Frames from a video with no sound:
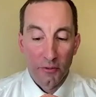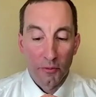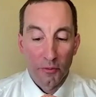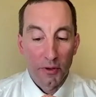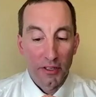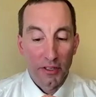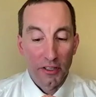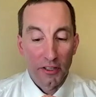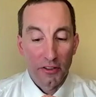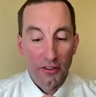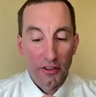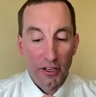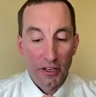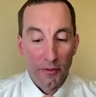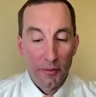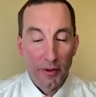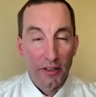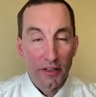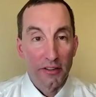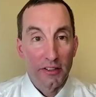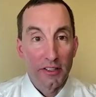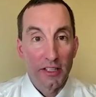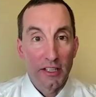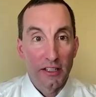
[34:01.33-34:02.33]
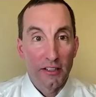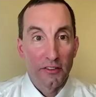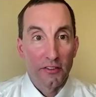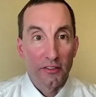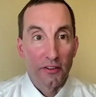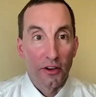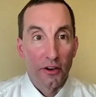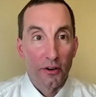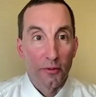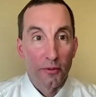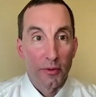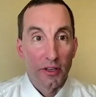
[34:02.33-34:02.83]
uh, wanted to talk about
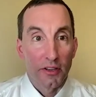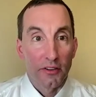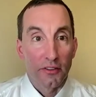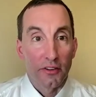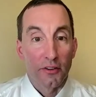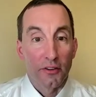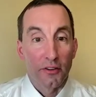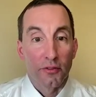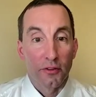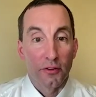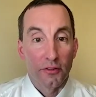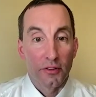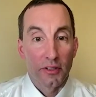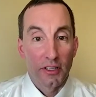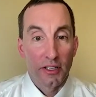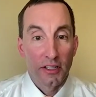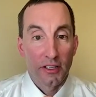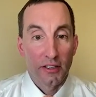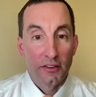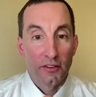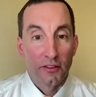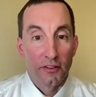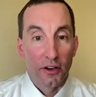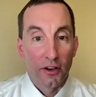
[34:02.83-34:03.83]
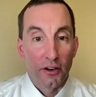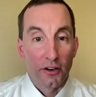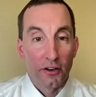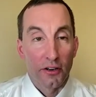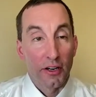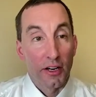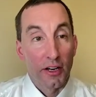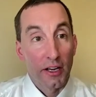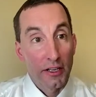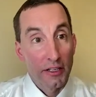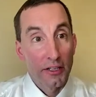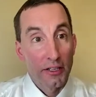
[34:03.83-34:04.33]
needs though, because I feel needs
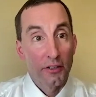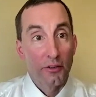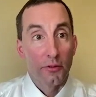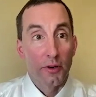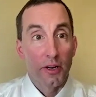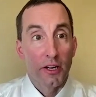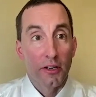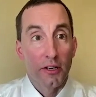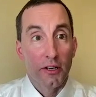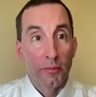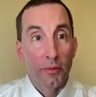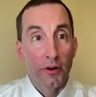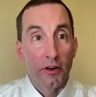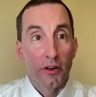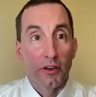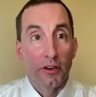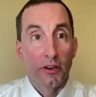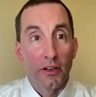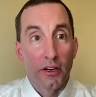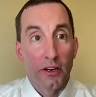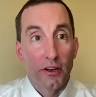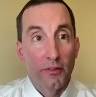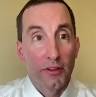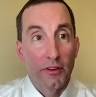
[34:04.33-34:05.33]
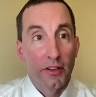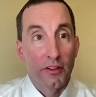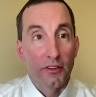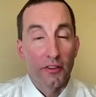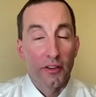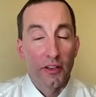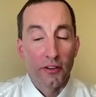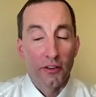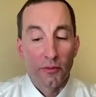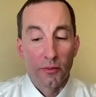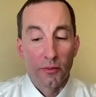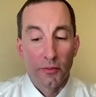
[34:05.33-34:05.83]
are an underrated part of the
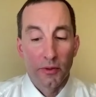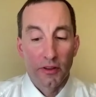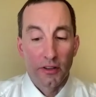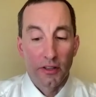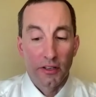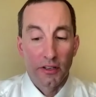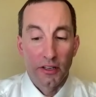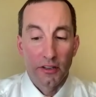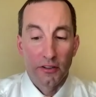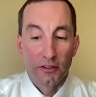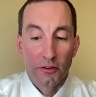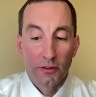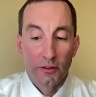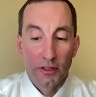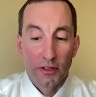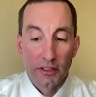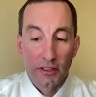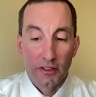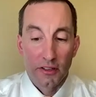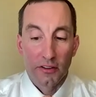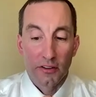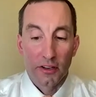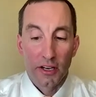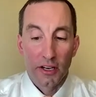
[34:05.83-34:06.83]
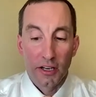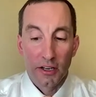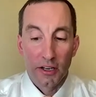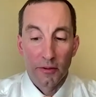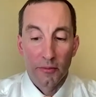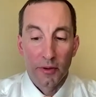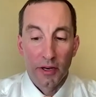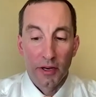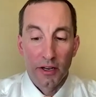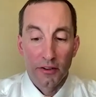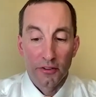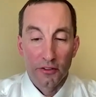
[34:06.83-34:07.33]
assessment that I do like to talk
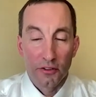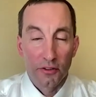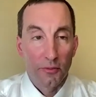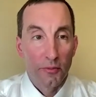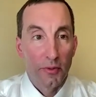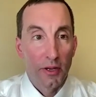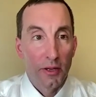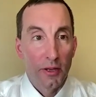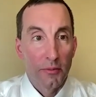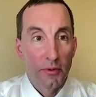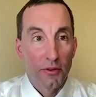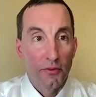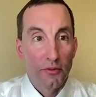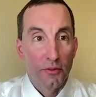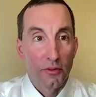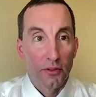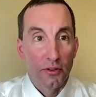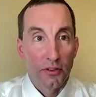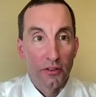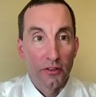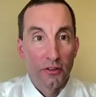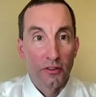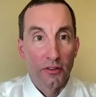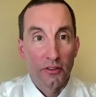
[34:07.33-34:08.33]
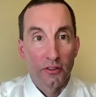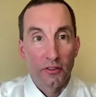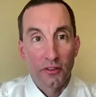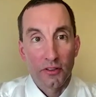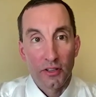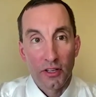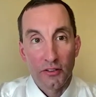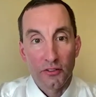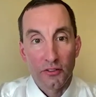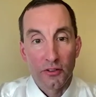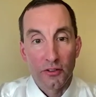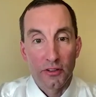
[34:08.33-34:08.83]
about. So maybe if you could
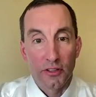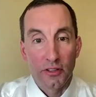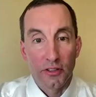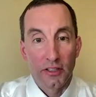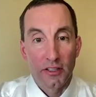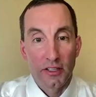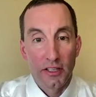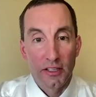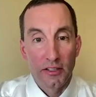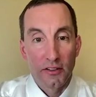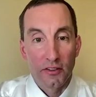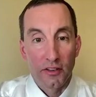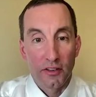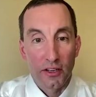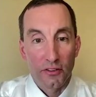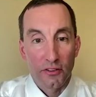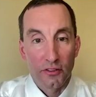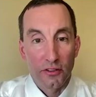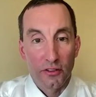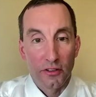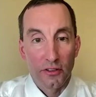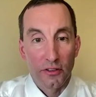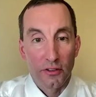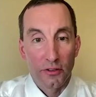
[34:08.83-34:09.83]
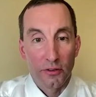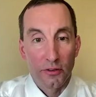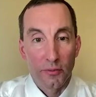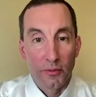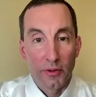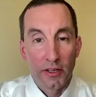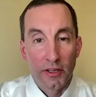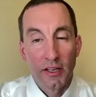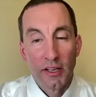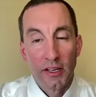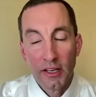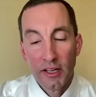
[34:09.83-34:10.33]
touch on the needs section a little
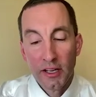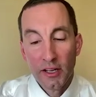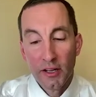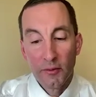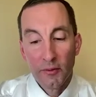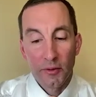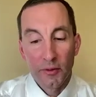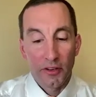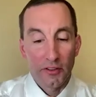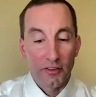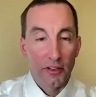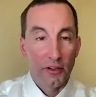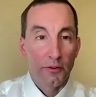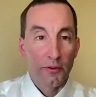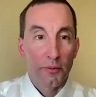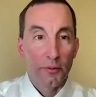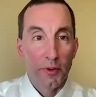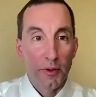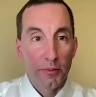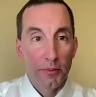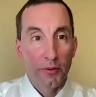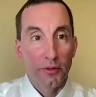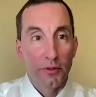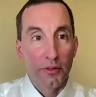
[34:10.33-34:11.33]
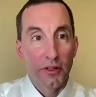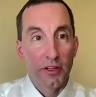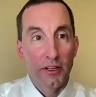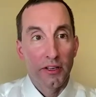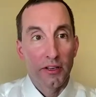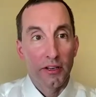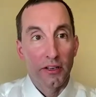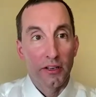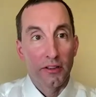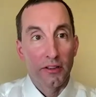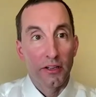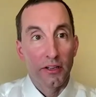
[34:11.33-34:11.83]
bit because I don't, people
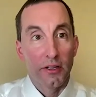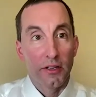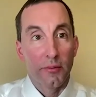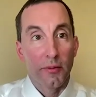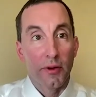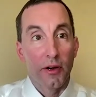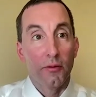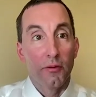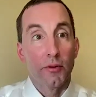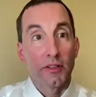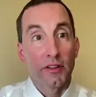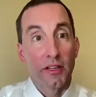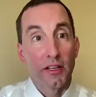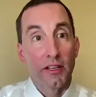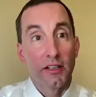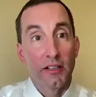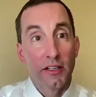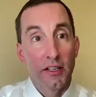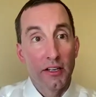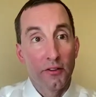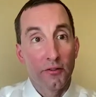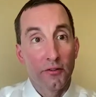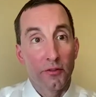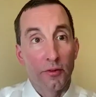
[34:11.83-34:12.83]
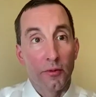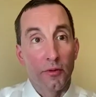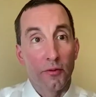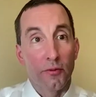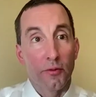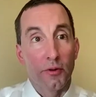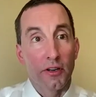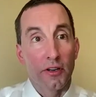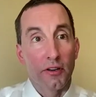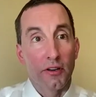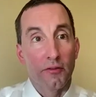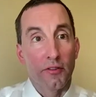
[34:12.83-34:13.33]
think a lot about what they need from the
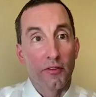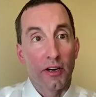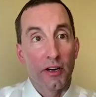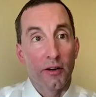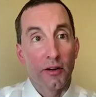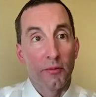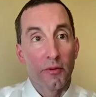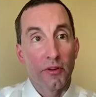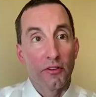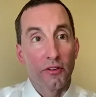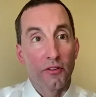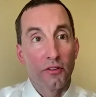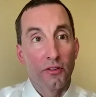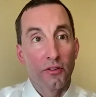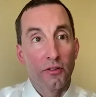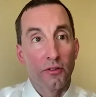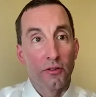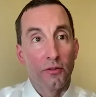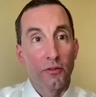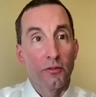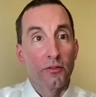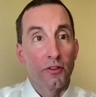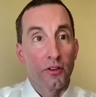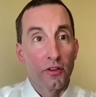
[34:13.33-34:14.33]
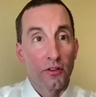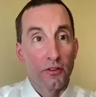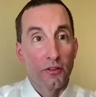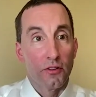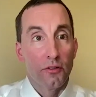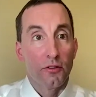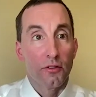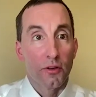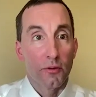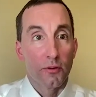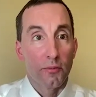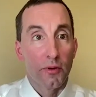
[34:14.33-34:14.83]
work environment too to
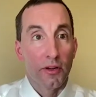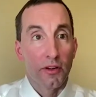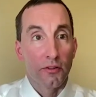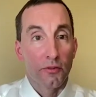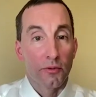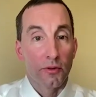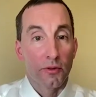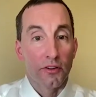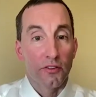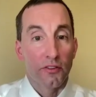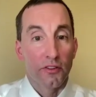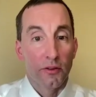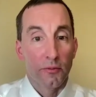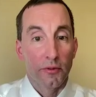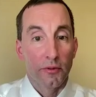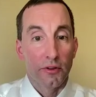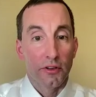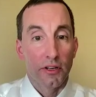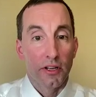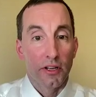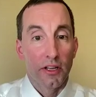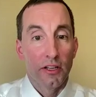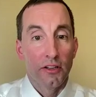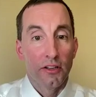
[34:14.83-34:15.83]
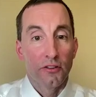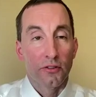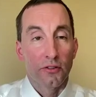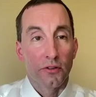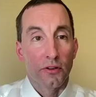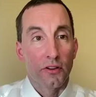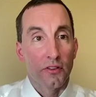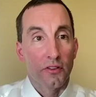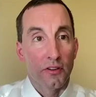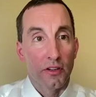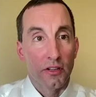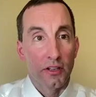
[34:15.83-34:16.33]
do their best work, similar to
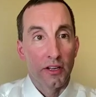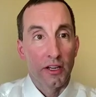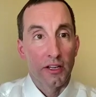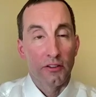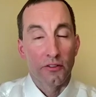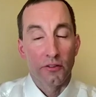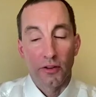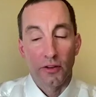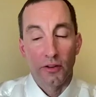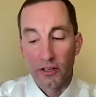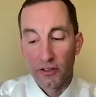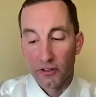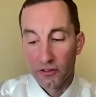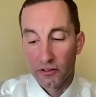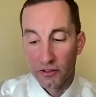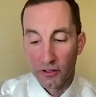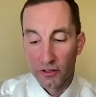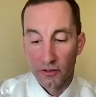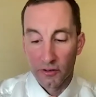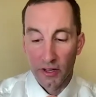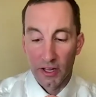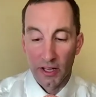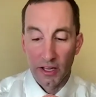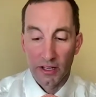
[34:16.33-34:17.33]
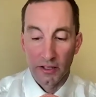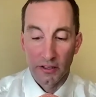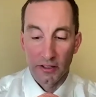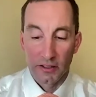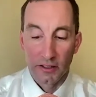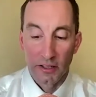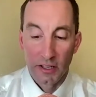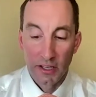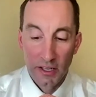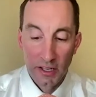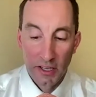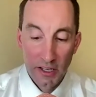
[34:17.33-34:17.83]
interest. And I mm-hmm. try to share that.
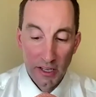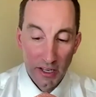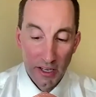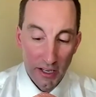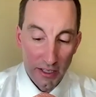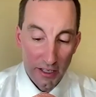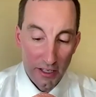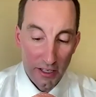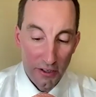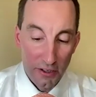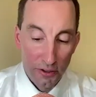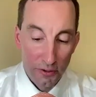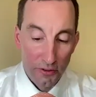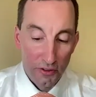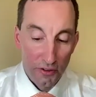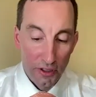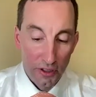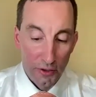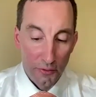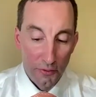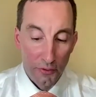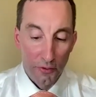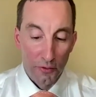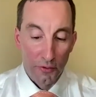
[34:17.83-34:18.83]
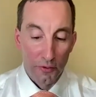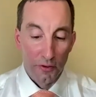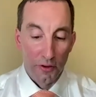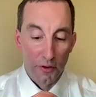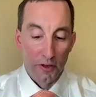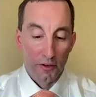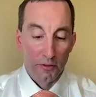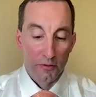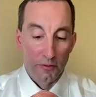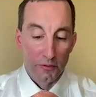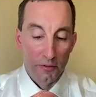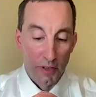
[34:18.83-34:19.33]
And and I know it's tougher for
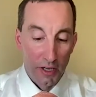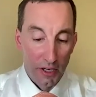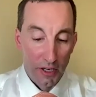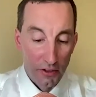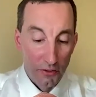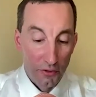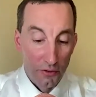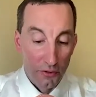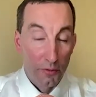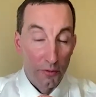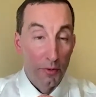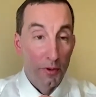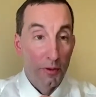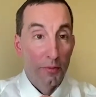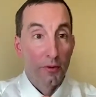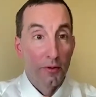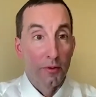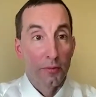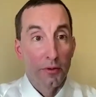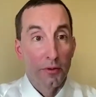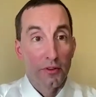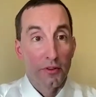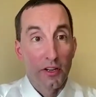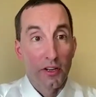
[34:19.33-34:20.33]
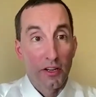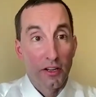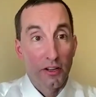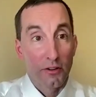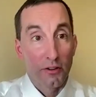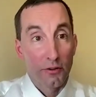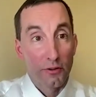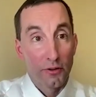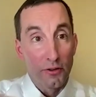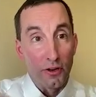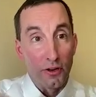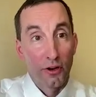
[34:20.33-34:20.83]
our high school people in
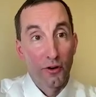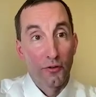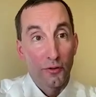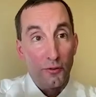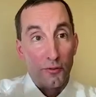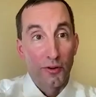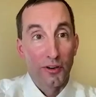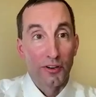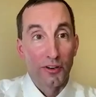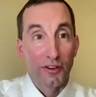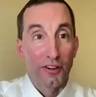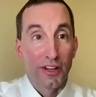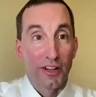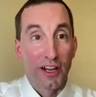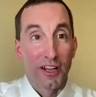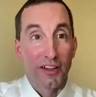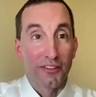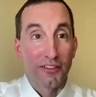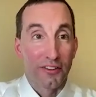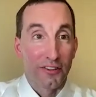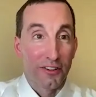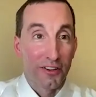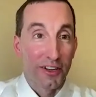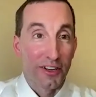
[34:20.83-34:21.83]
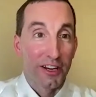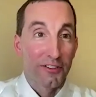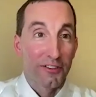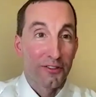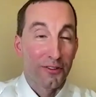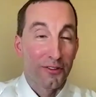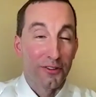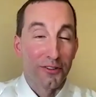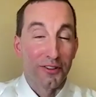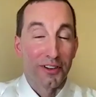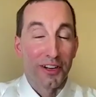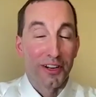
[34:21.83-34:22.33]
particular. You go from one class to the next,
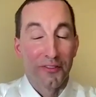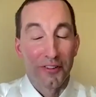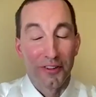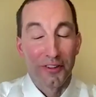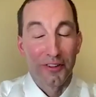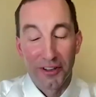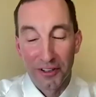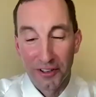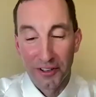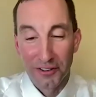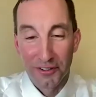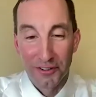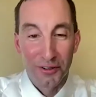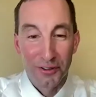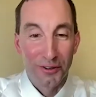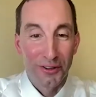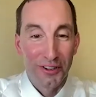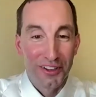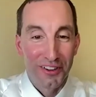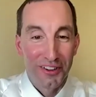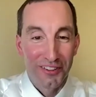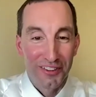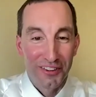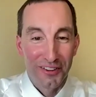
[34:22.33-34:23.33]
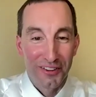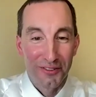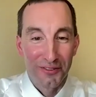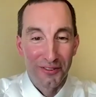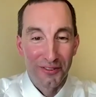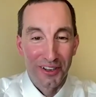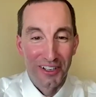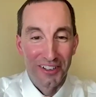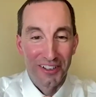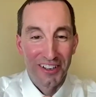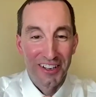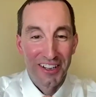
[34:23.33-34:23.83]
you don't have a lot of choice in
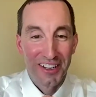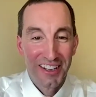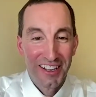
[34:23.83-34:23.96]
what